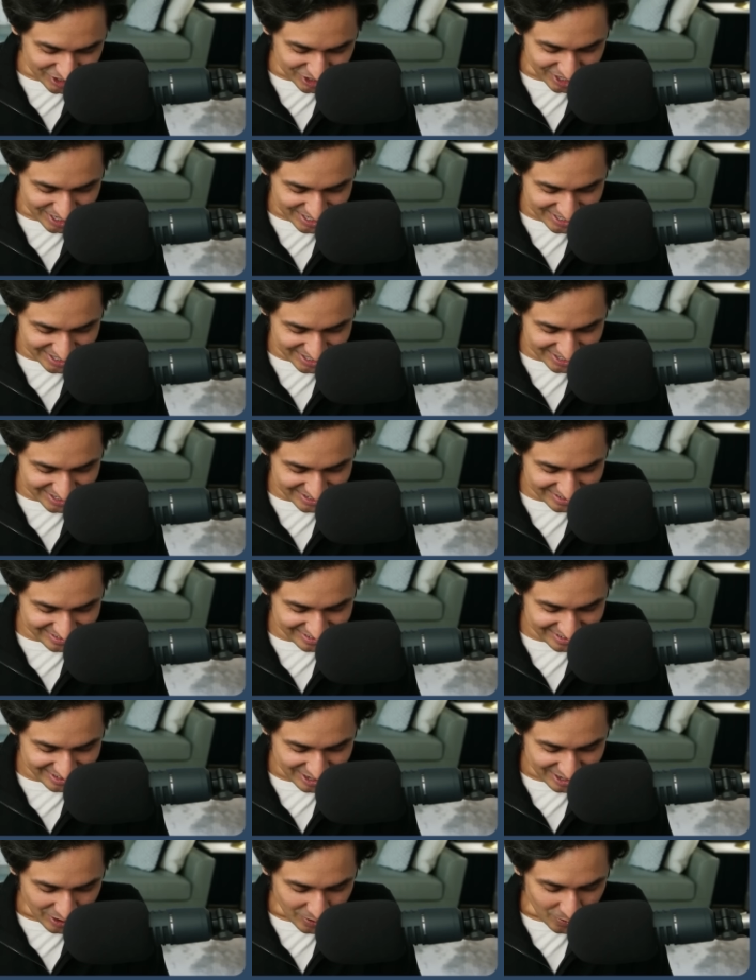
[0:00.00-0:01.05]
is
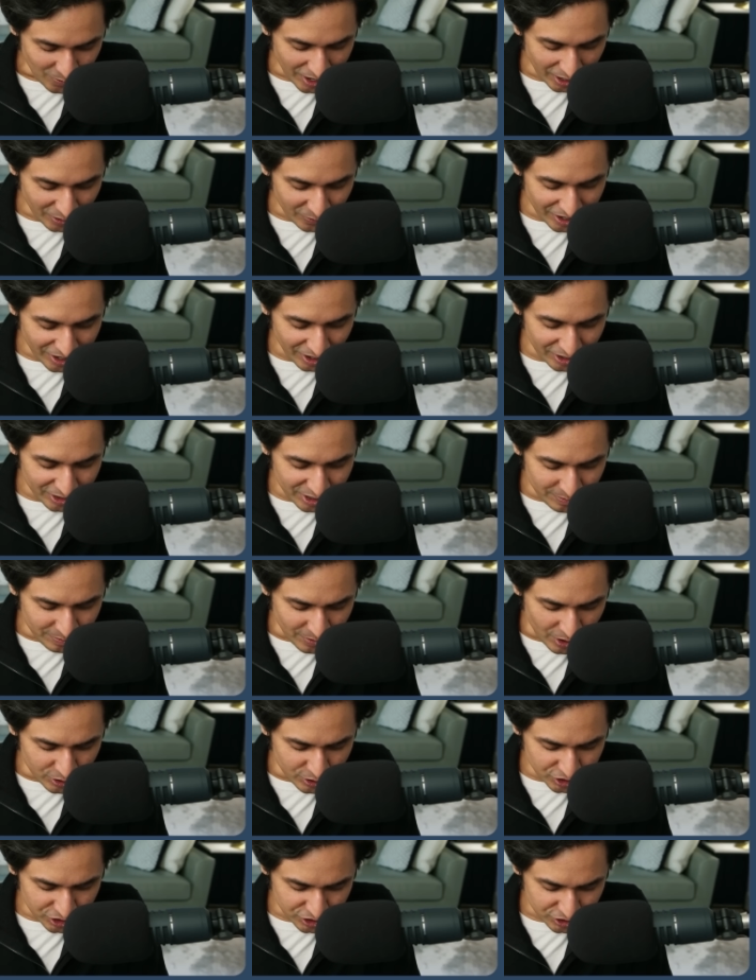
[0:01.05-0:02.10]
where we are the
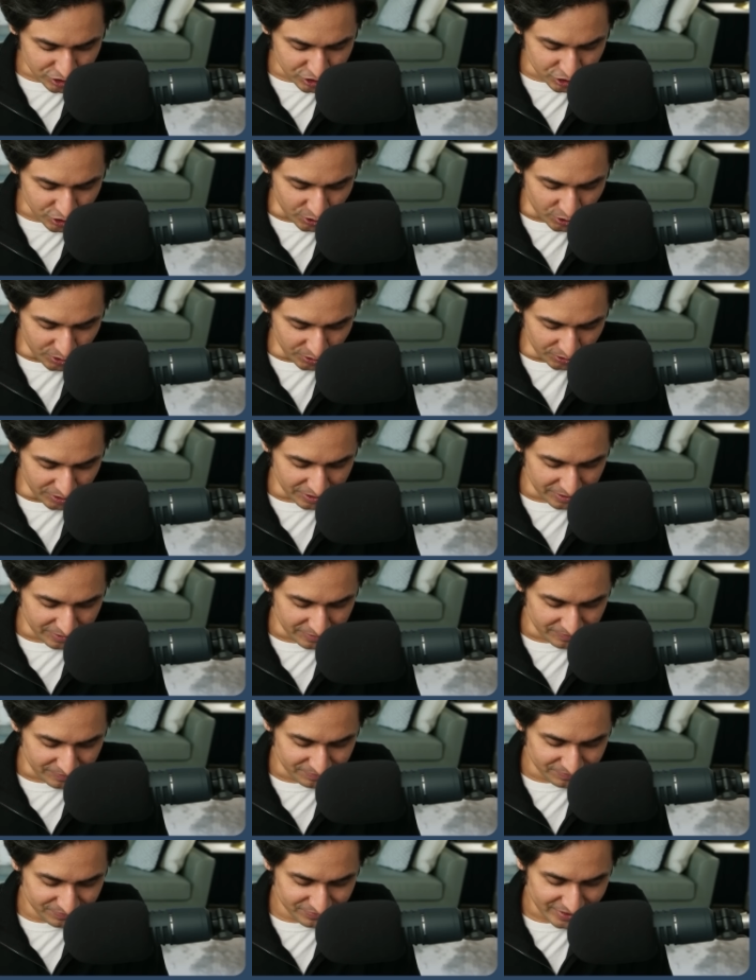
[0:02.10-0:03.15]
most screwed
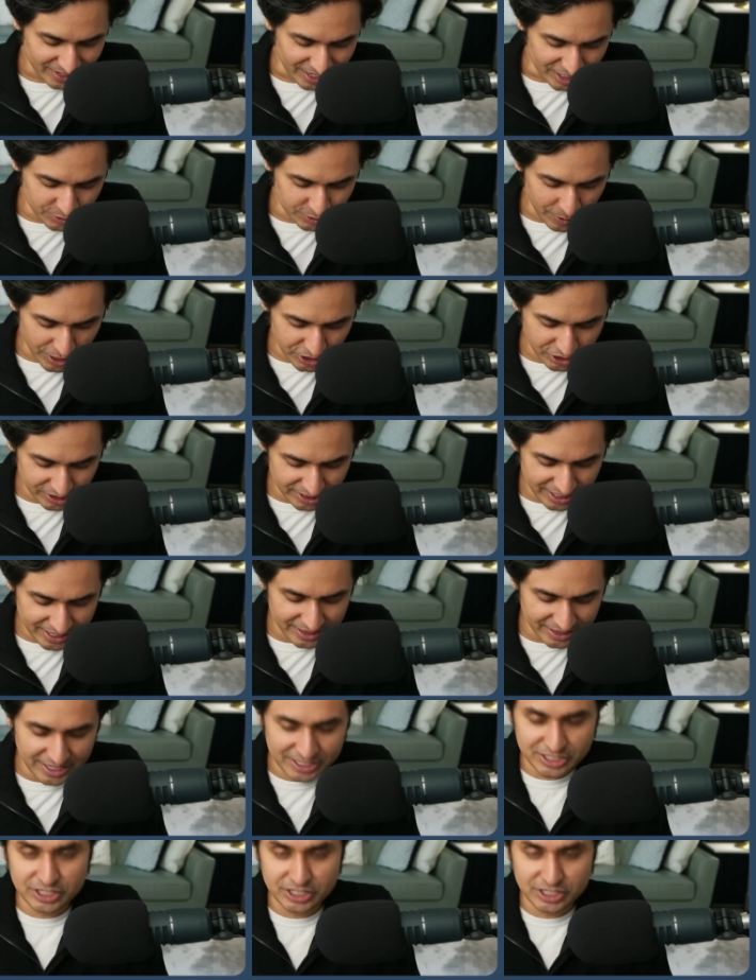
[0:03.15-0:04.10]
especially in this